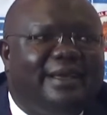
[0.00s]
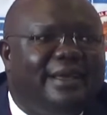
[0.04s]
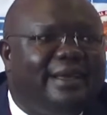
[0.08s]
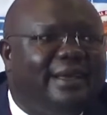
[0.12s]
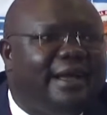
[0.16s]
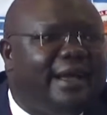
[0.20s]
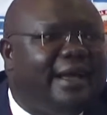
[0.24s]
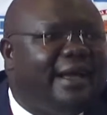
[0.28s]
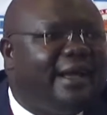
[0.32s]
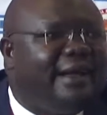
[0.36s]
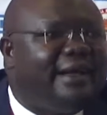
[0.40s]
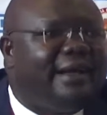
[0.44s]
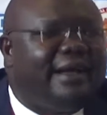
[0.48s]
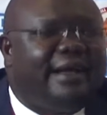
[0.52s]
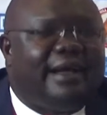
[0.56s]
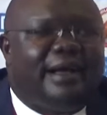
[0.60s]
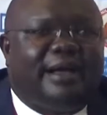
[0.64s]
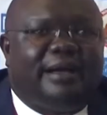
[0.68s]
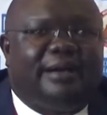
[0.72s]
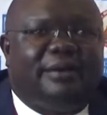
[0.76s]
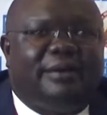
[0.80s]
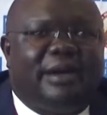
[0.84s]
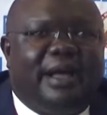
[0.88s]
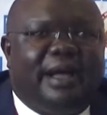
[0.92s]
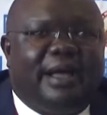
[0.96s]
uh,
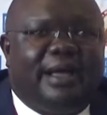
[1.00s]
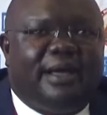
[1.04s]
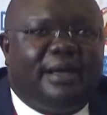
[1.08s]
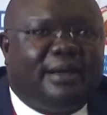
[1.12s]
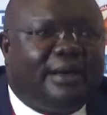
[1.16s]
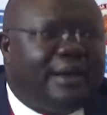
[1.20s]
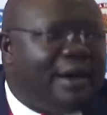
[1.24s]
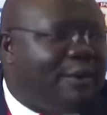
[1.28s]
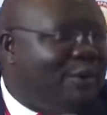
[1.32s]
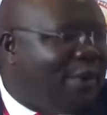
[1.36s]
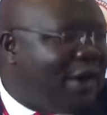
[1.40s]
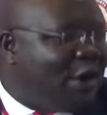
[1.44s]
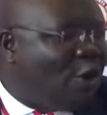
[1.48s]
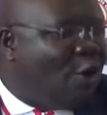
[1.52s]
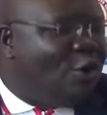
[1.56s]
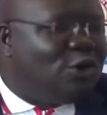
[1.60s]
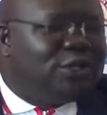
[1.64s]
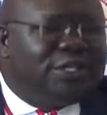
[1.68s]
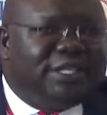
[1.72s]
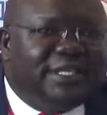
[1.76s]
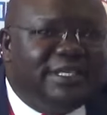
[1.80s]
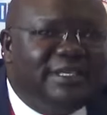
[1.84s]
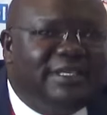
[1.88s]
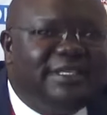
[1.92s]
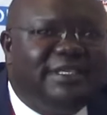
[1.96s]
our
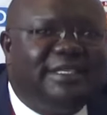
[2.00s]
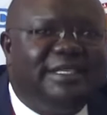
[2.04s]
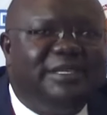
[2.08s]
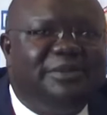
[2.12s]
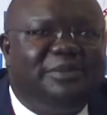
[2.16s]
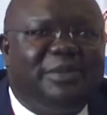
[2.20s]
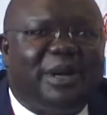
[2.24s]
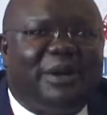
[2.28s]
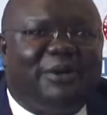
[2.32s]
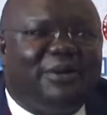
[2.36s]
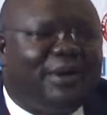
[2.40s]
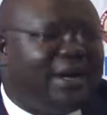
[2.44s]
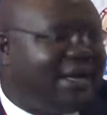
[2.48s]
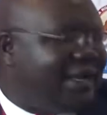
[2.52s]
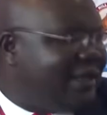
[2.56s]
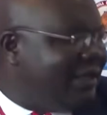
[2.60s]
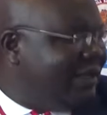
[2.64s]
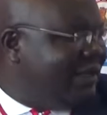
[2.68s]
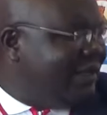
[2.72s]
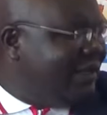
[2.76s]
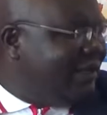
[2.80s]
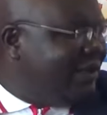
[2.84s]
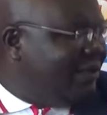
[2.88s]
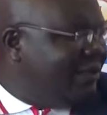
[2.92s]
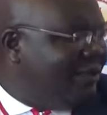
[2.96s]
coaching team, our
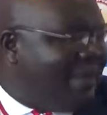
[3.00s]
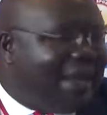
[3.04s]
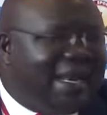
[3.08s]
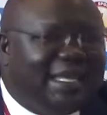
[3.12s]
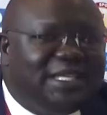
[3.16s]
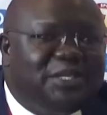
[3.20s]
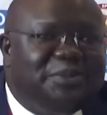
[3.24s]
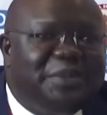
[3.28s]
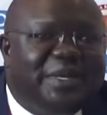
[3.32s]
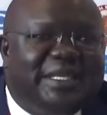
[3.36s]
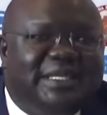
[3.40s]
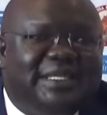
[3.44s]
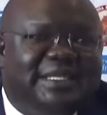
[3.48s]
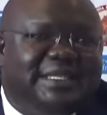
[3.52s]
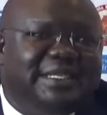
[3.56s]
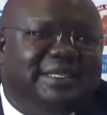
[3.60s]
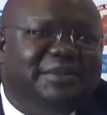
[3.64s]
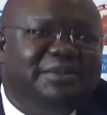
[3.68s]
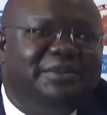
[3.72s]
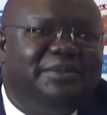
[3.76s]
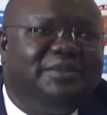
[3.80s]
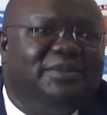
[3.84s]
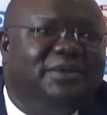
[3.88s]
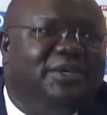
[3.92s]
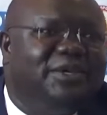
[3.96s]
management
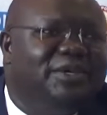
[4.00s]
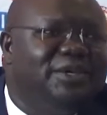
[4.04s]
team